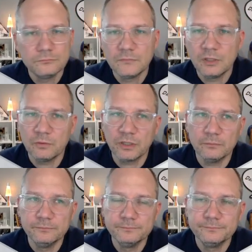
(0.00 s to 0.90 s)
Here we go.
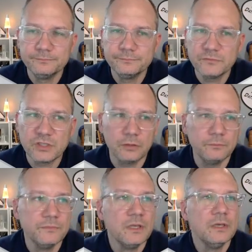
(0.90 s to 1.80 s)
So
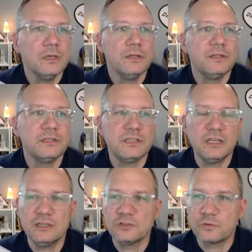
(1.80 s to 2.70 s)
this
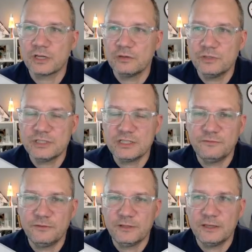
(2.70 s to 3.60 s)
is Workout Wednesday
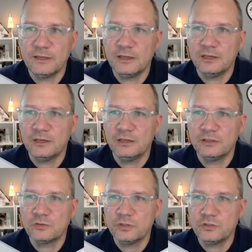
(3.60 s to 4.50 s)

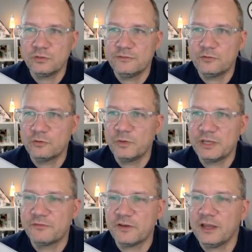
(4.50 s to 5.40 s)
2024 Week
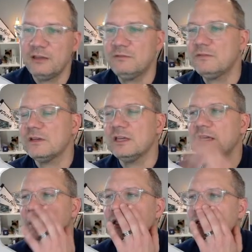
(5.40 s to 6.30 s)
5.
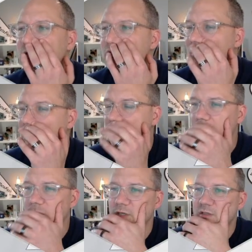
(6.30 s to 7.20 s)
And
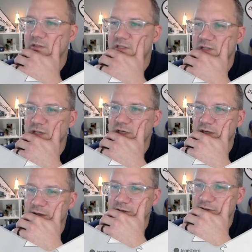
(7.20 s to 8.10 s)
so here's
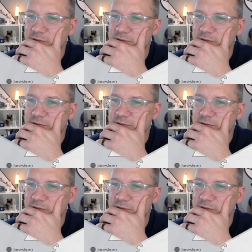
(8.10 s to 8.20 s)
the